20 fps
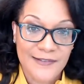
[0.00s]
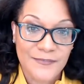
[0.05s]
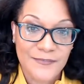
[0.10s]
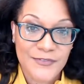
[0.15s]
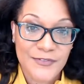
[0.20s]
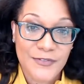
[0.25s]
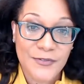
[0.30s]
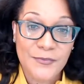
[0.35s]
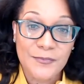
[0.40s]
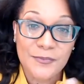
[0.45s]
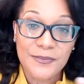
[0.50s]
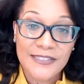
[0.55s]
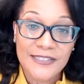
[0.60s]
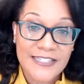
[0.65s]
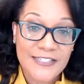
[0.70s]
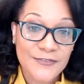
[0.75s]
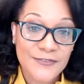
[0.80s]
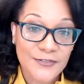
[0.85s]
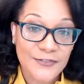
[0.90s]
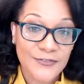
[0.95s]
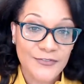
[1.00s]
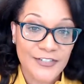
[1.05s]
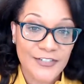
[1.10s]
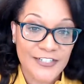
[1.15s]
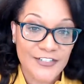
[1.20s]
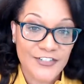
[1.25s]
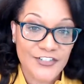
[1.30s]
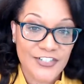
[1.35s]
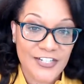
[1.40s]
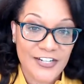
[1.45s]
So please feel free
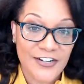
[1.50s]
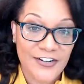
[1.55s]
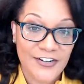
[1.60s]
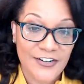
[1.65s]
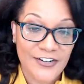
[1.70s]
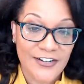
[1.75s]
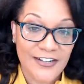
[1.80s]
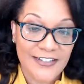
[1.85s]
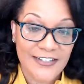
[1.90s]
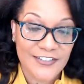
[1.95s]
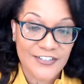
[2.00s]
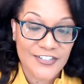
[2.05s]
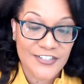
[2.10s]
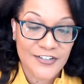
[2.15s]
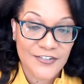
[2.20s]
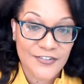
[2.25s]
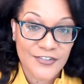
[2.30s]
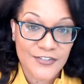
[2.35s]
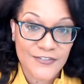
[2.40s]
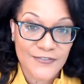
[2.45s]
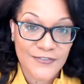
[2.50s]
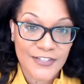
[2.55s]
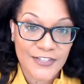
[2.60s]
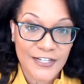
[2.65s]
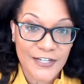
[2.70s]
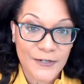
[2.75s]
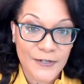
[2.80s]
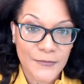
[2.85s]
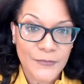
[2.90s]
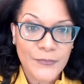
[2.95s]
to share this
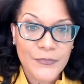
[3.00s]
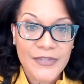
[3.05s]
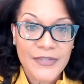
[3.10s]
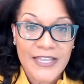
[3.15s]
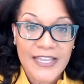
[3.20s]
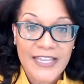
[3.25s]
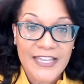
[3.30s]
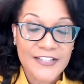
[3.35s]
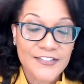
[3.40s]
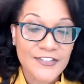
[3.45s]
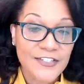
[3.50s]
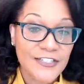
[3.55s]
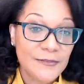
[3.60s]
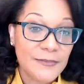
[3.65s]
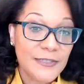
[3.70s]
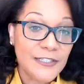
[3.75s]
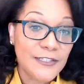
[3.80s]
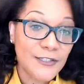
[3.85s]
video. It's going to be